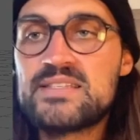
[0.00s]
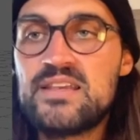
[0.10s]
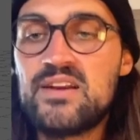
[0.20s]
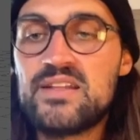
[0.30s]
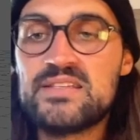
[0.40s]

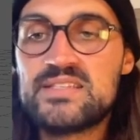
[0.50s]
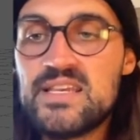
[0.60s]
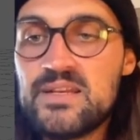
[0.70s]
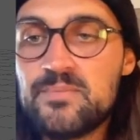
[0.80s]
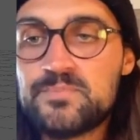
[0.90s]
here at the
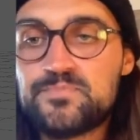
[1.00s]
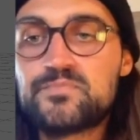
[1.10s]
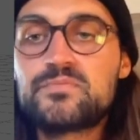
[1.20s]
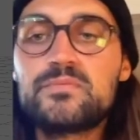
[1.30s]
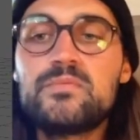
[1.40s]
scene
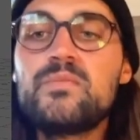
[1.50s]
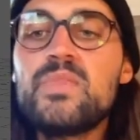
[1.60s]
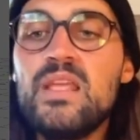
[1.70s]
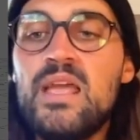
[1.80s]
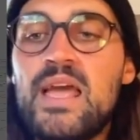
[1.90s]

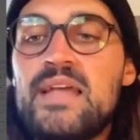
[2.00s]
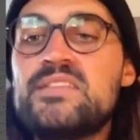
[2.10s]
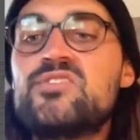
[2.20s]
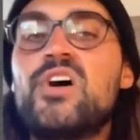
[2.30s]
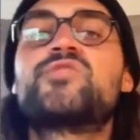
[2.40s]

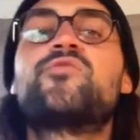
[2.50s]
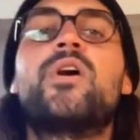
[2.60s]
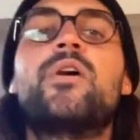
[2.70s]
and search for